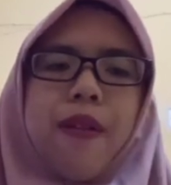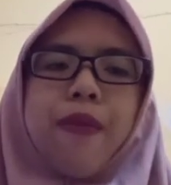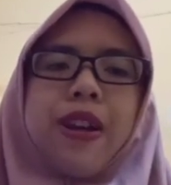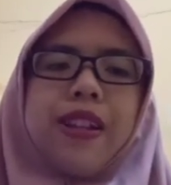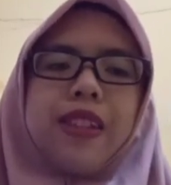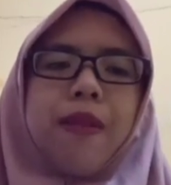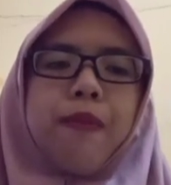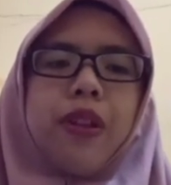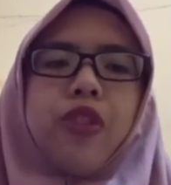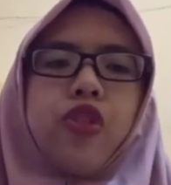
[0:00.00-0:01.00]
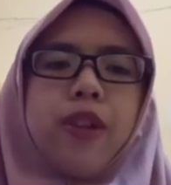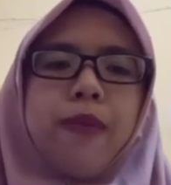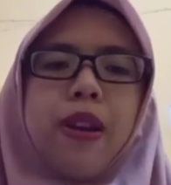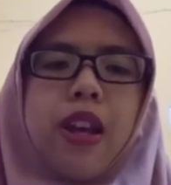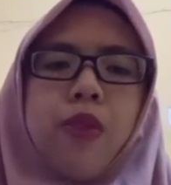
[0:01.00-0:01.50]
For example,
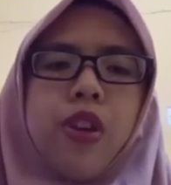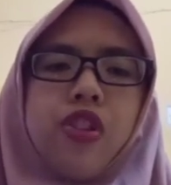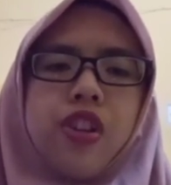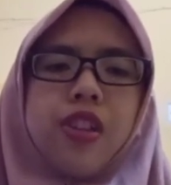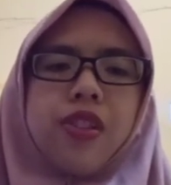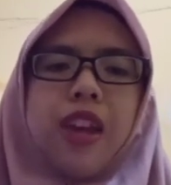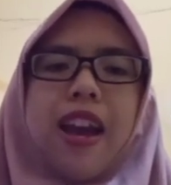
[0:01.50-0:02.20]
German languages